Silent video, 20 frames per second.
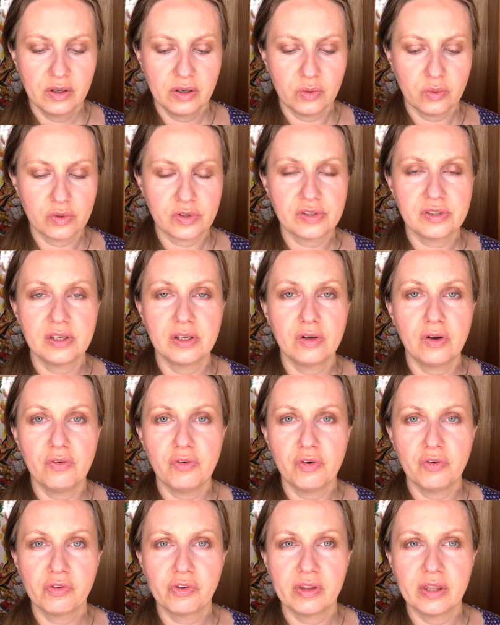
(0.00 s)
or stand
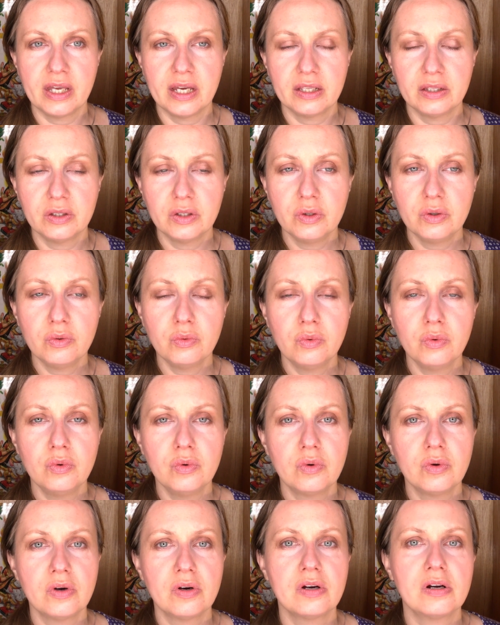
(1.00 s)
off over that.
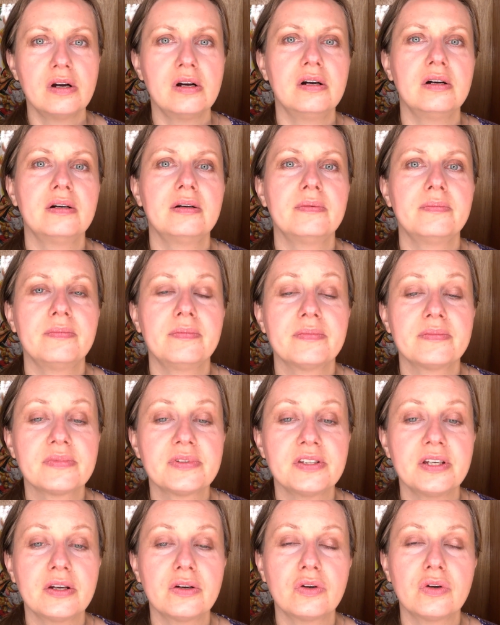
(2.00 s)
Or
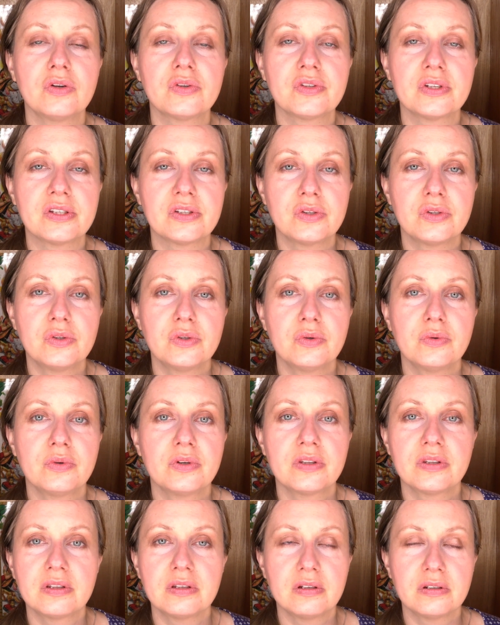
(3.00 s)
Saturn also has to do
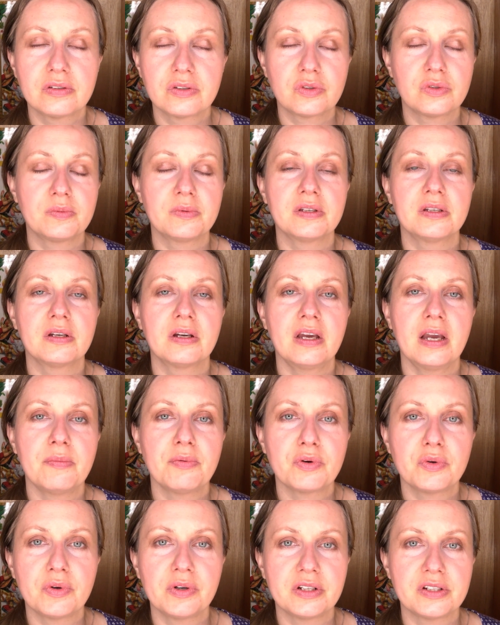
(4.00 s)
with
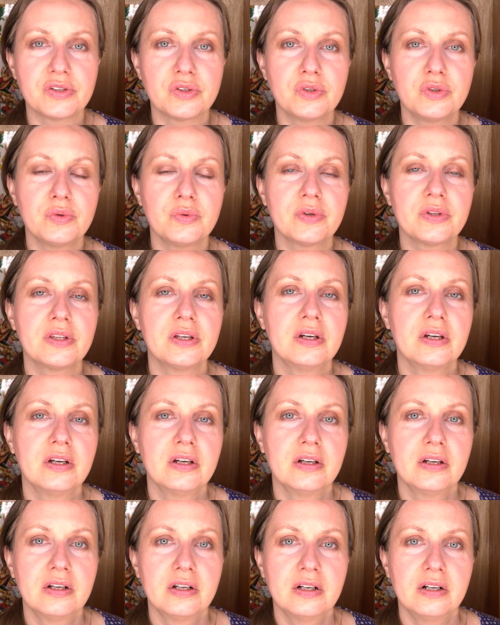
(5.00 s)
Capricorn has to do with
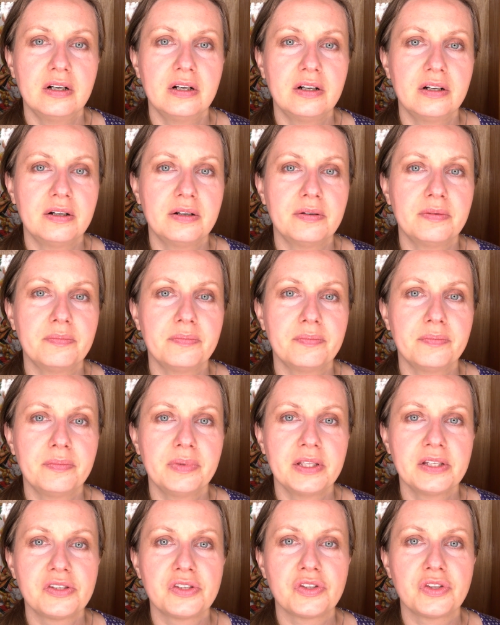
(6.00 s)

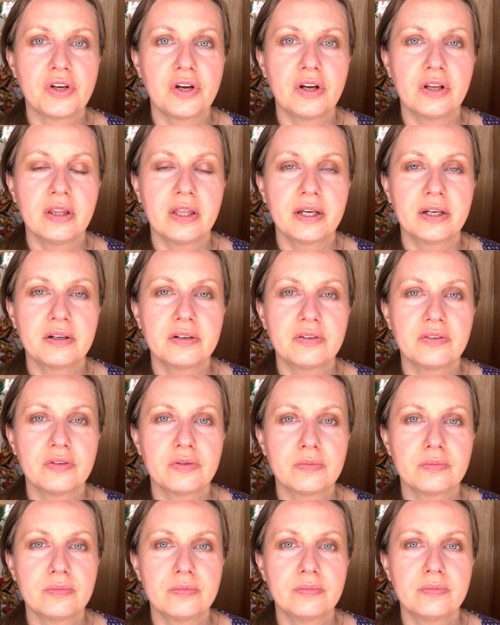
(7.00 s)
places that are
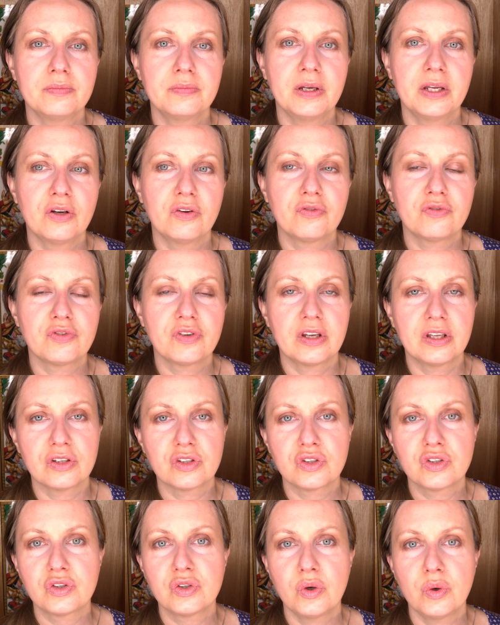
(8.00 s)
made of,
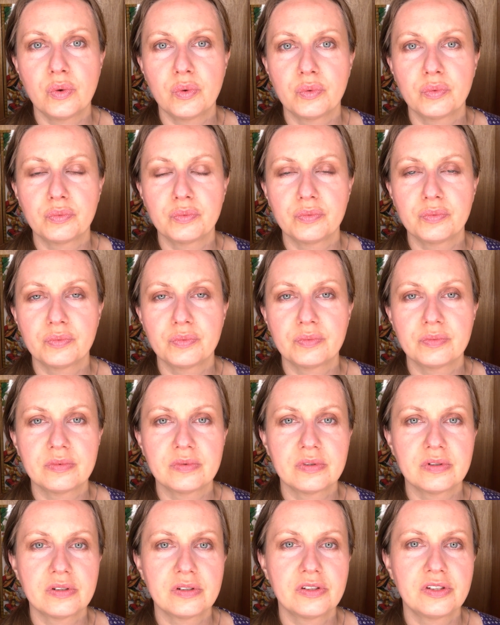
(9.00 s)
again, stone,
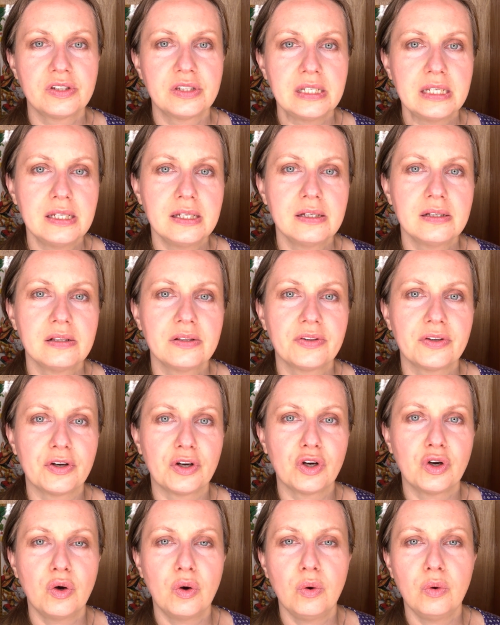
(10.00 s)
steel.
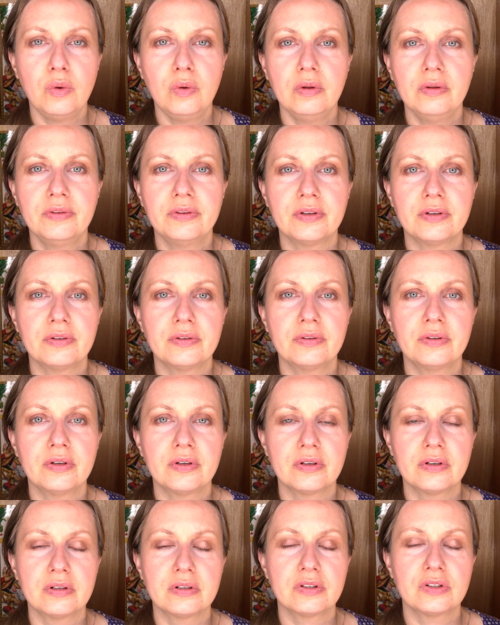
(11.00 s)
They're cold,
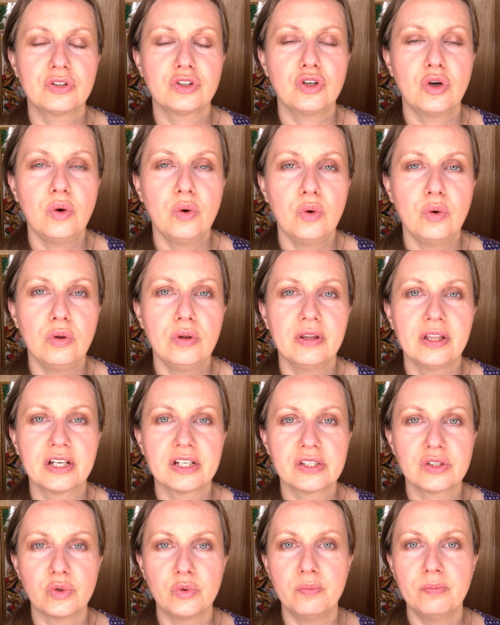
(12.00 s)
they're tall,
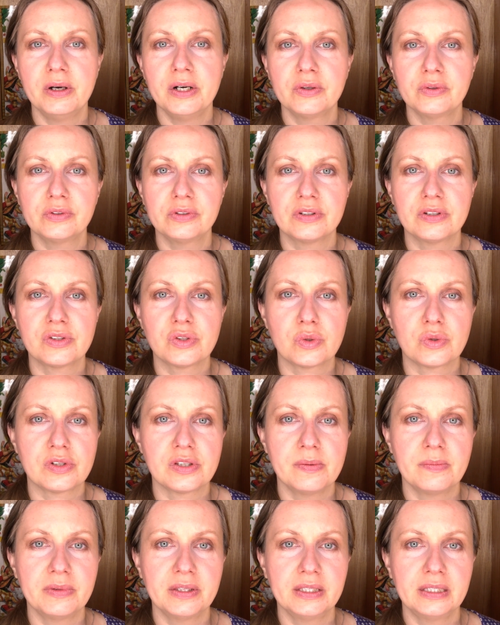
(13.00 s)
like some mountains, or
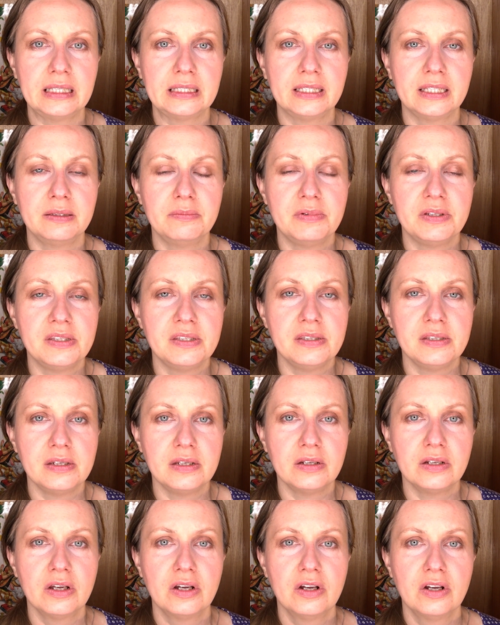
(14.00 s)
something that can be
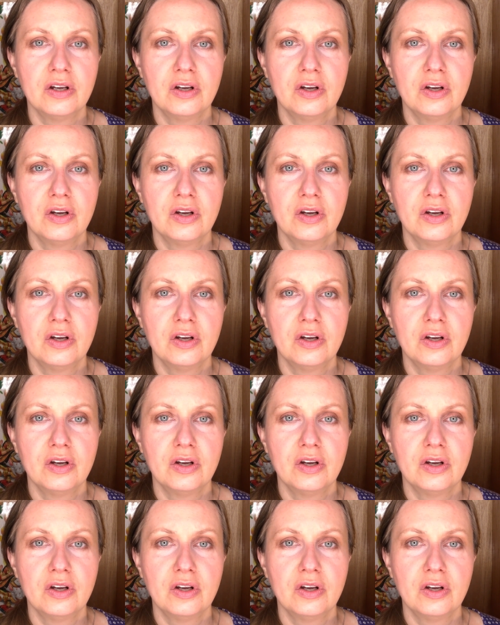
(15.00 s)
seen